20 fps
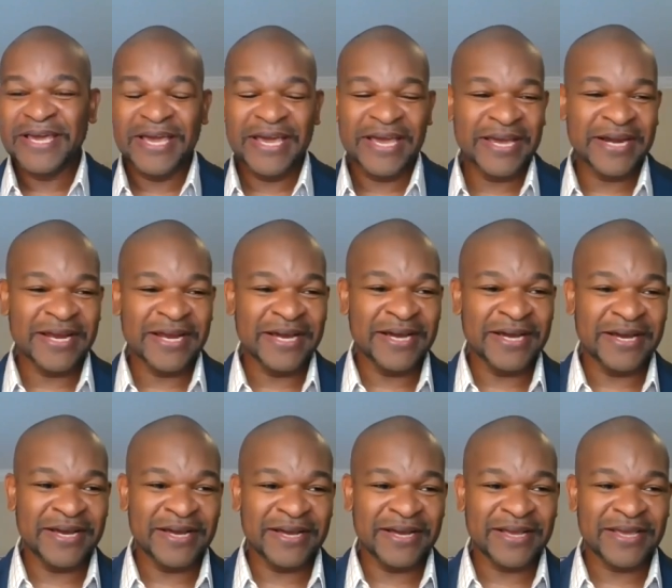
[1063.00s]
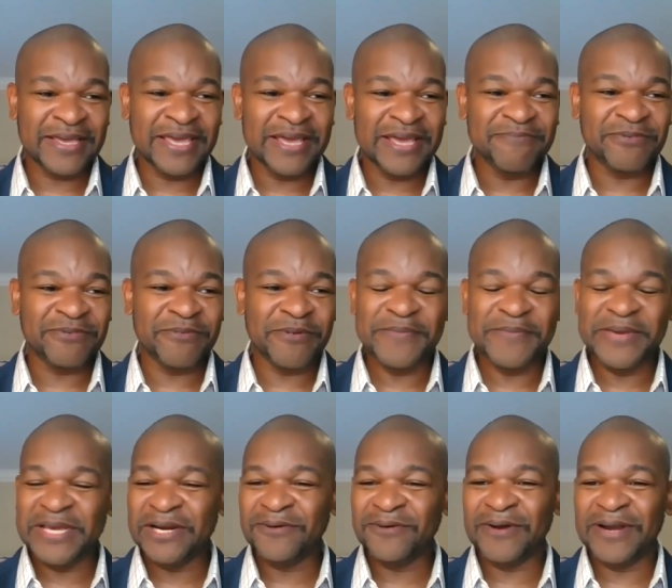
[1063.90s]
and uh, came from a
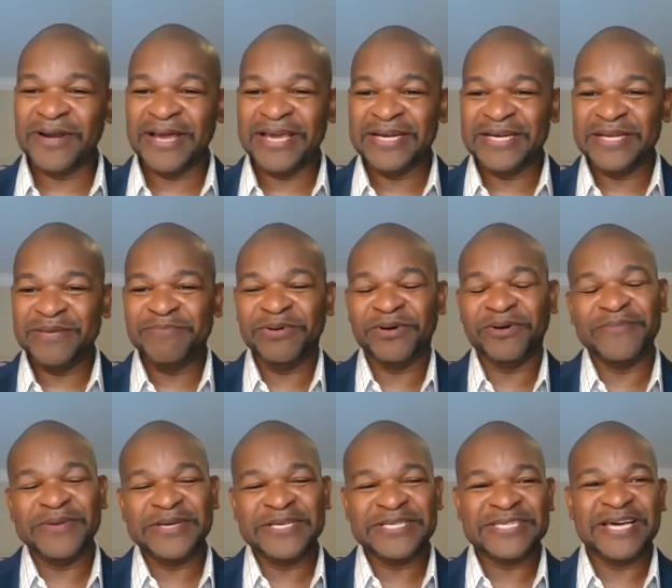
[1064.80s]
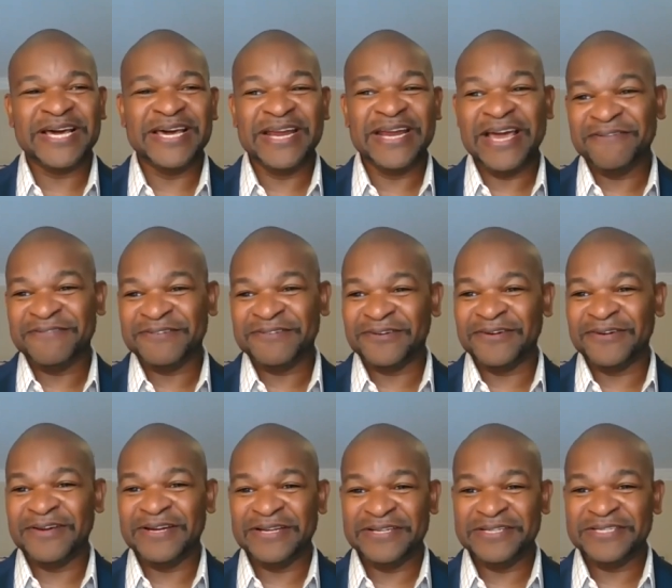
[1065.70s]
meeting one night and he pulled me aside after
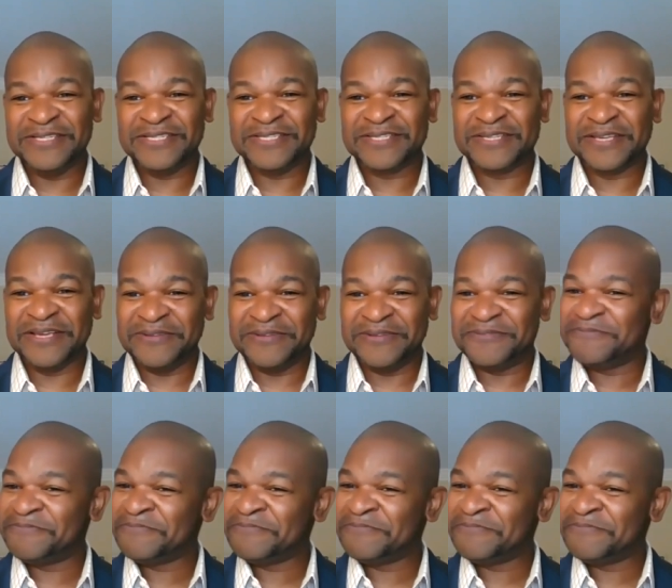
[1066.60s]
it and just could,